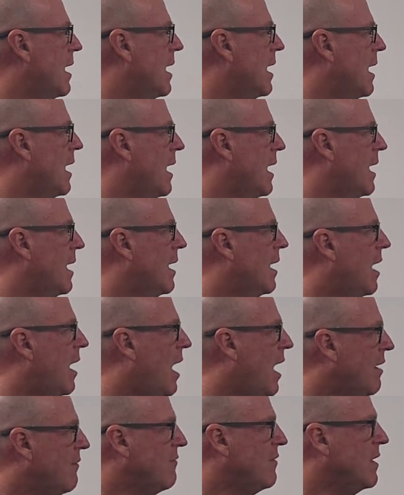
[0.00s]

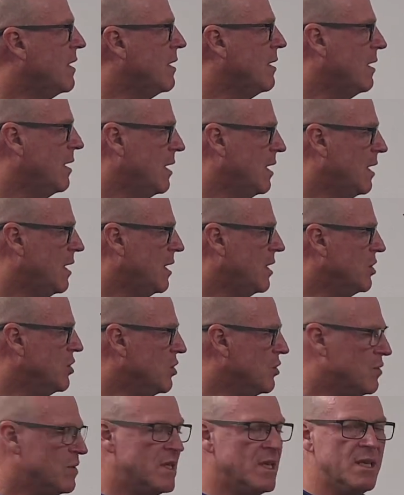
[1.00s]
often
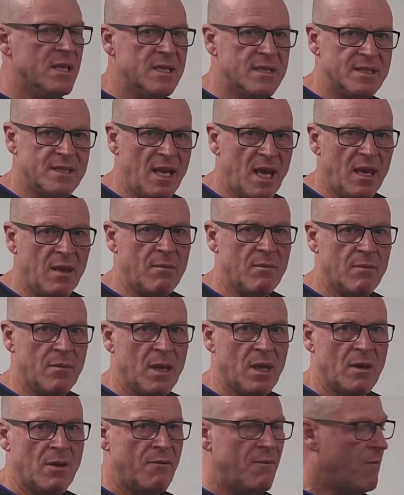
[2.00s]
using the same
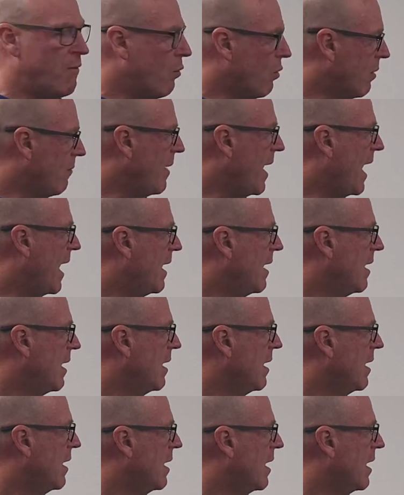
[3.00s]
format.